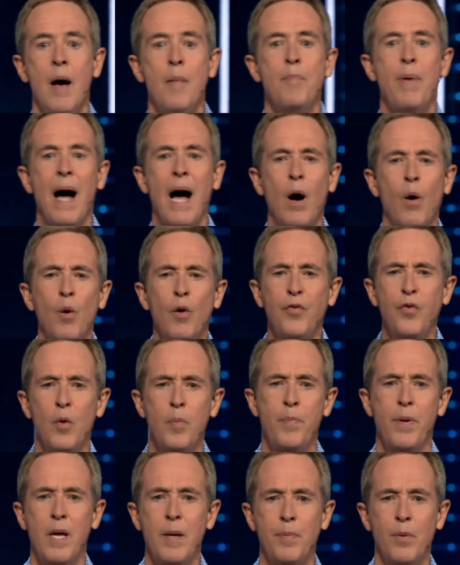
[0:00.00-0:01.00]

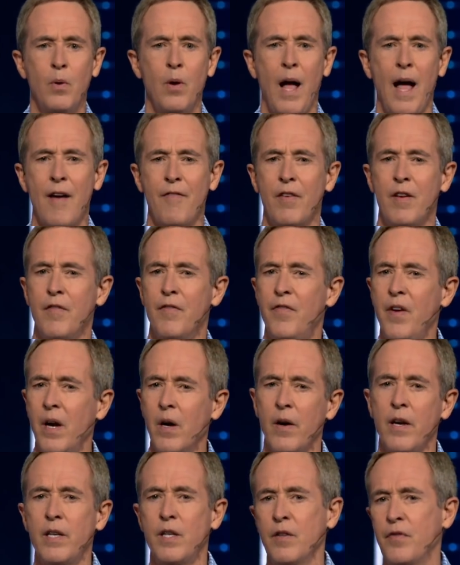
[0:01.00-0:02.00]
have a
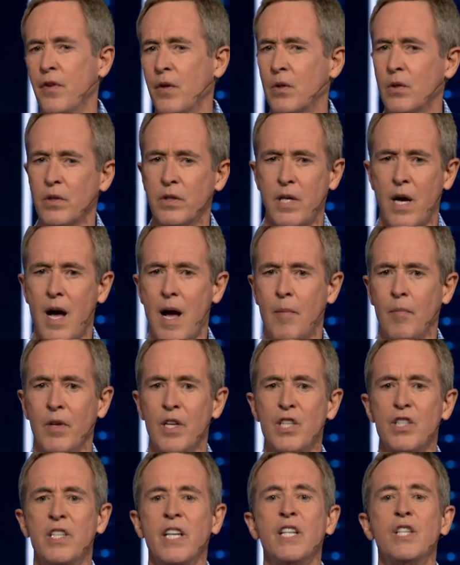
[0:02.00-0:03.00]
very difficult time
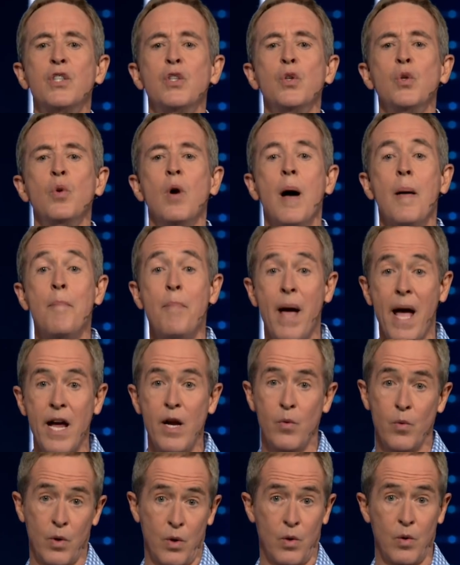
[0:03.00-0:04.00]
listening to
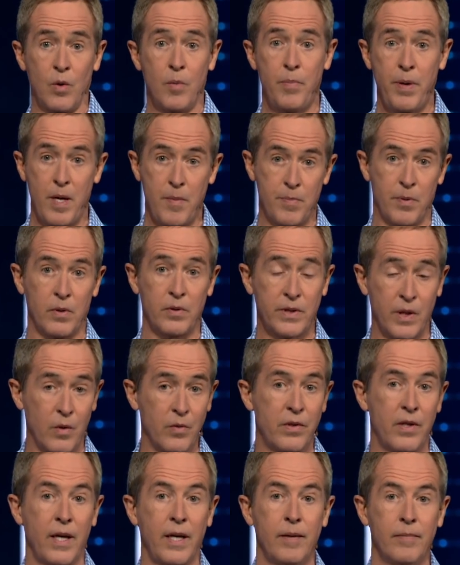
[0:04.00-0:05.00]
payroll people,
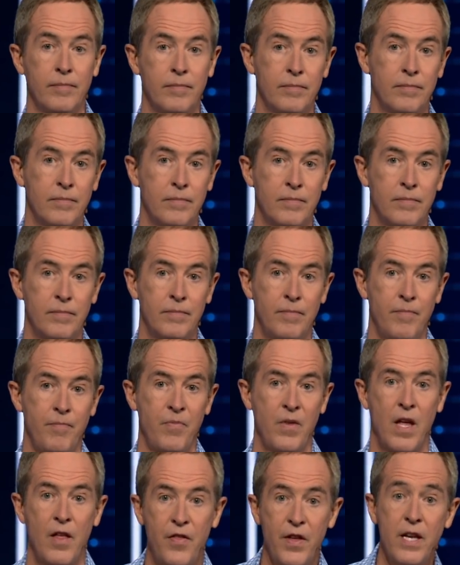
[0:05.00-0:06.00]
don't they?
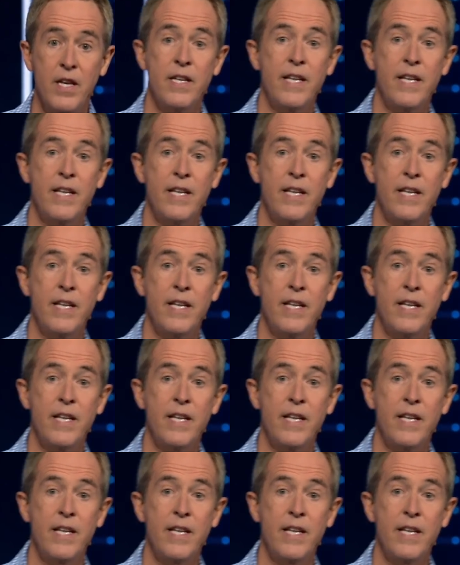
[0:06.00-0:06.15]
Then